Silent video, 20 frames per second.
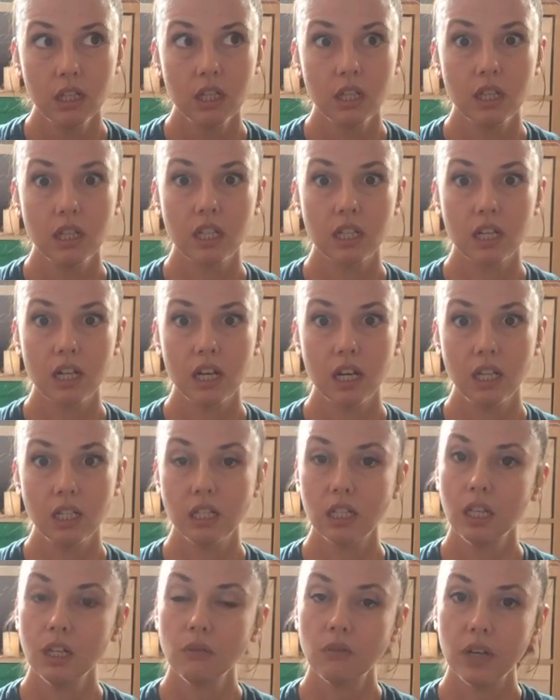the
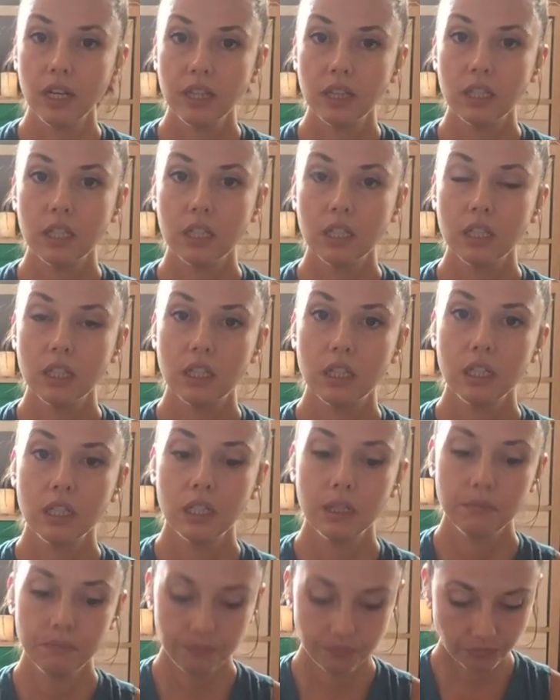kanda, right?
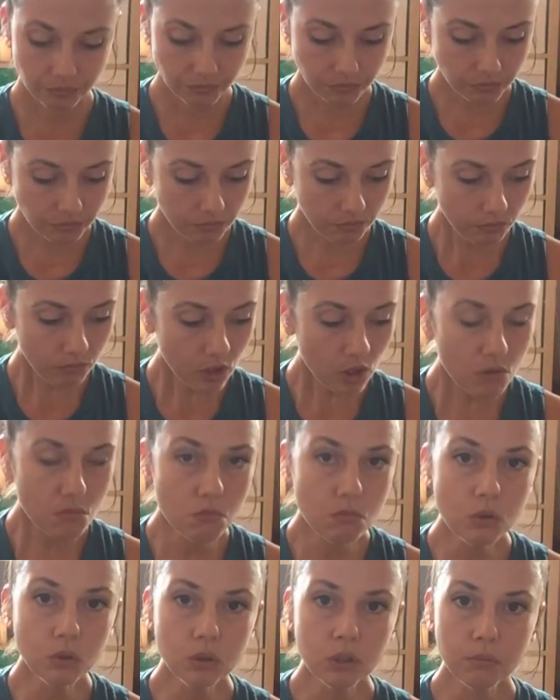The
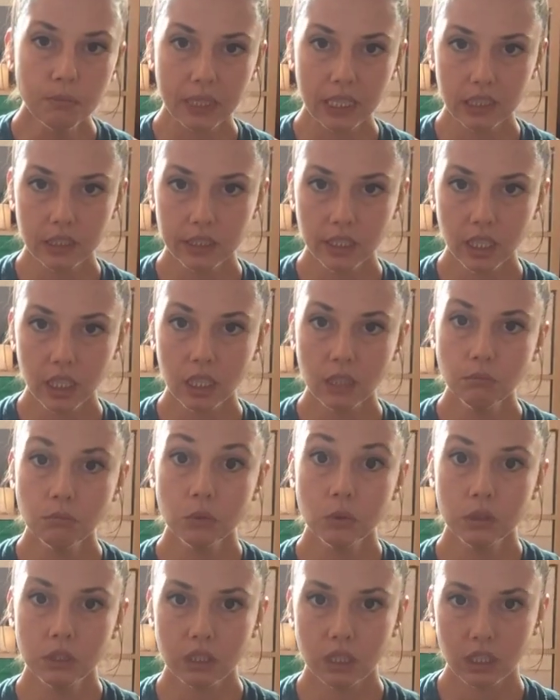Mula Bandha,
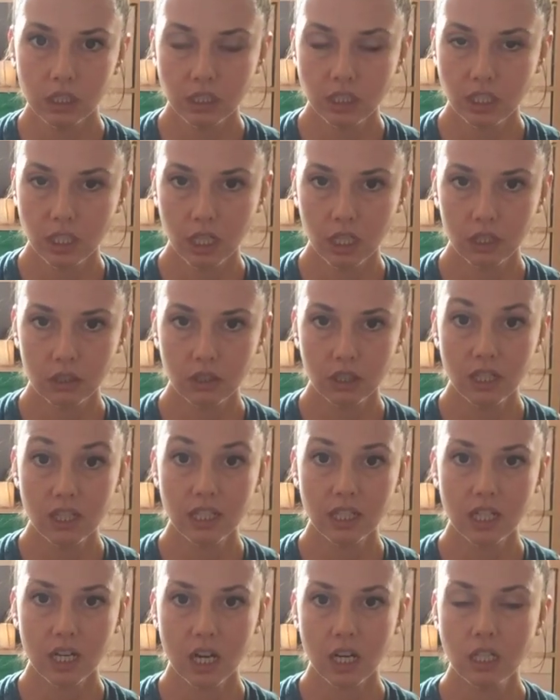Muladhara chakra,
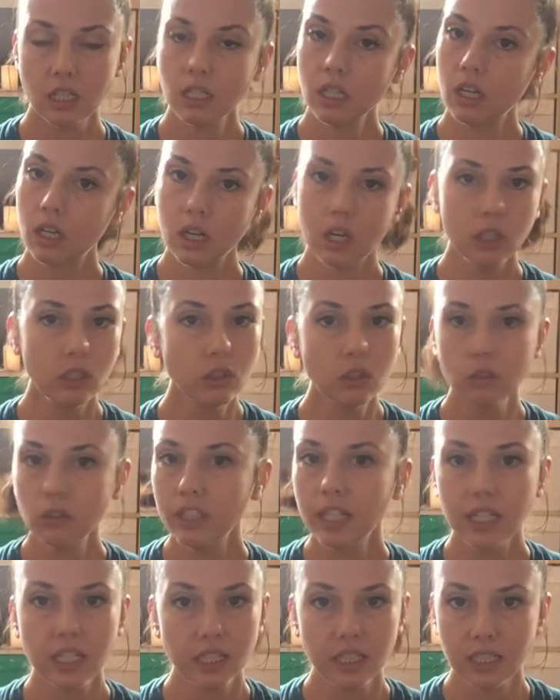the kanda are
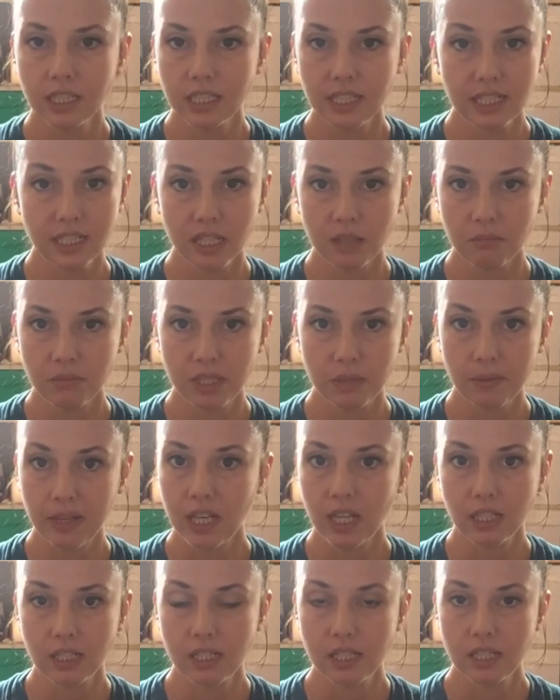located in the same
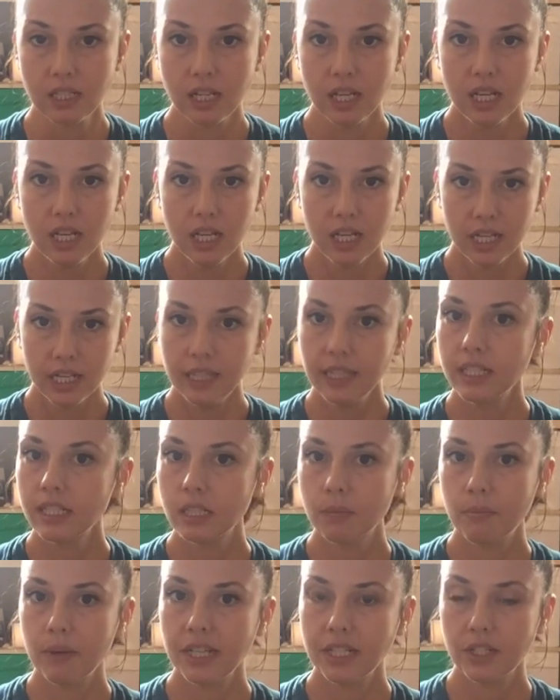space, in this
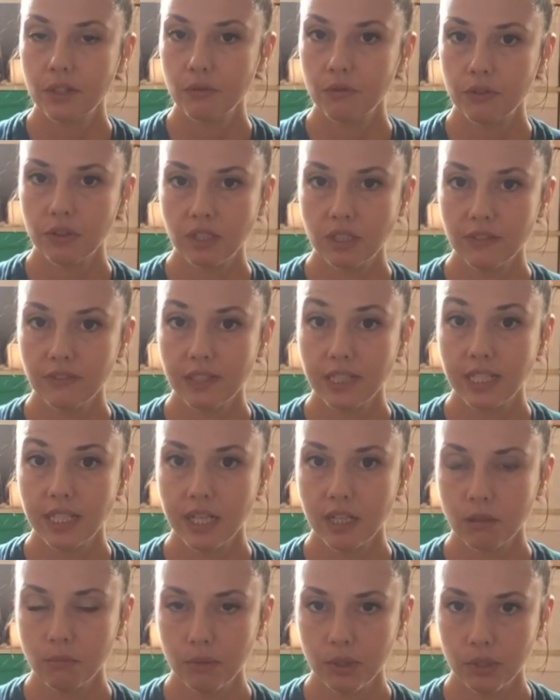space in front of the
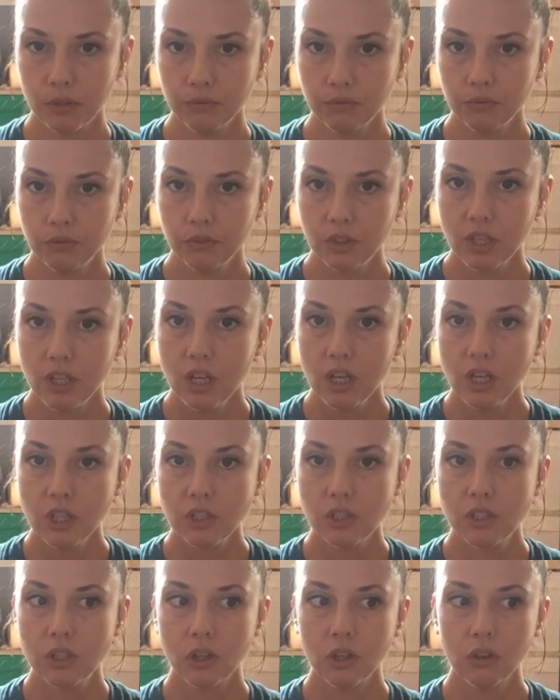tailbone.
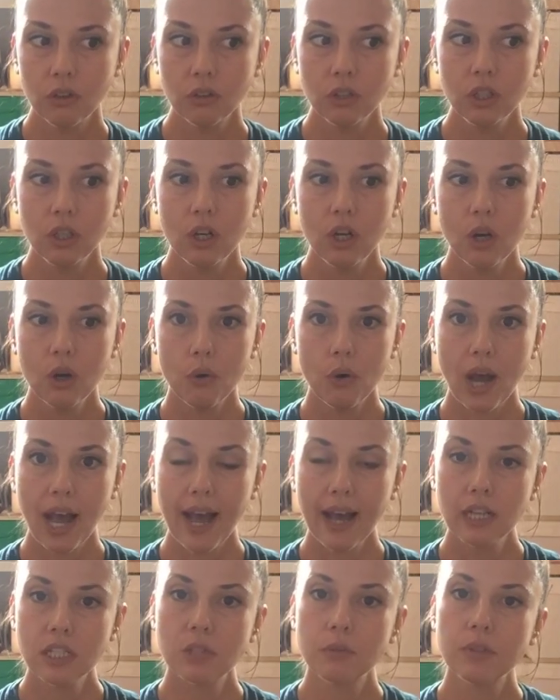So
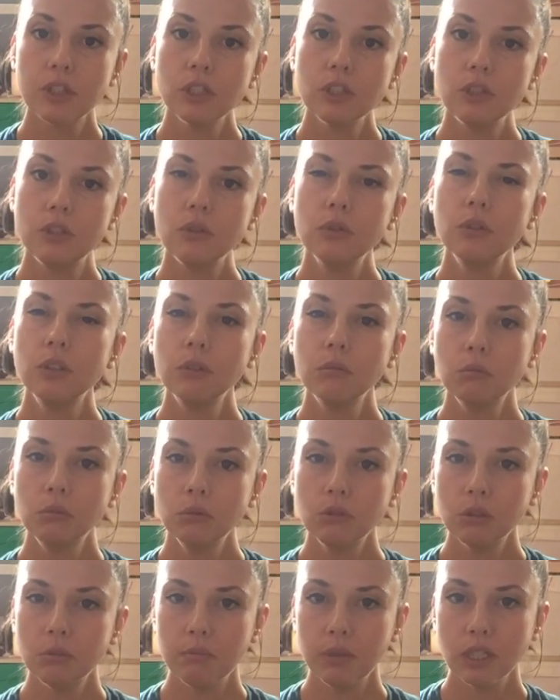as we are doing
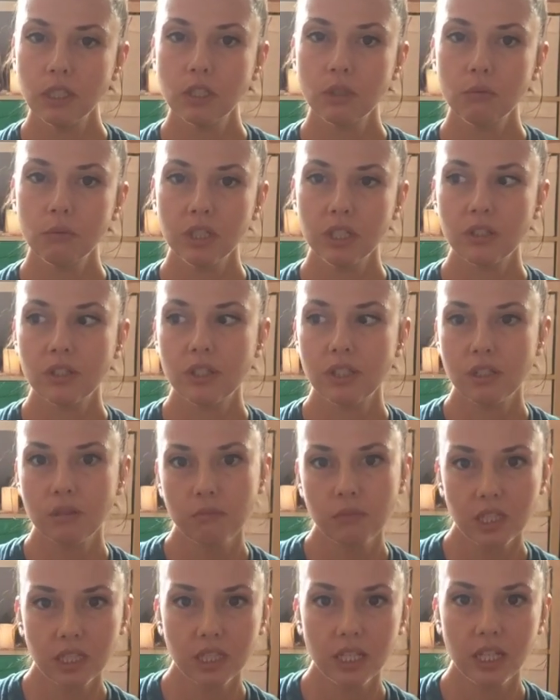Mula Bandha, we are
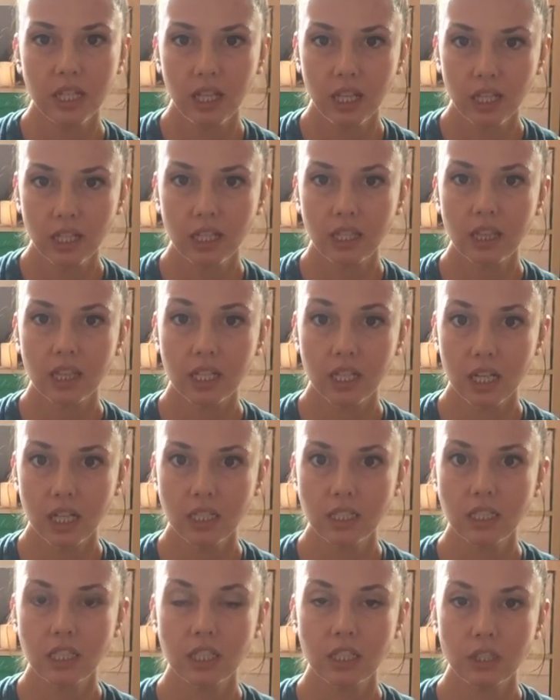stimulating the
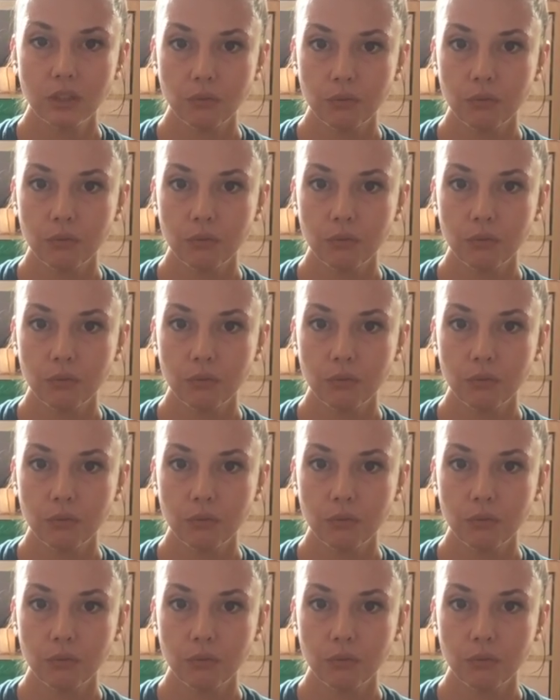kanda,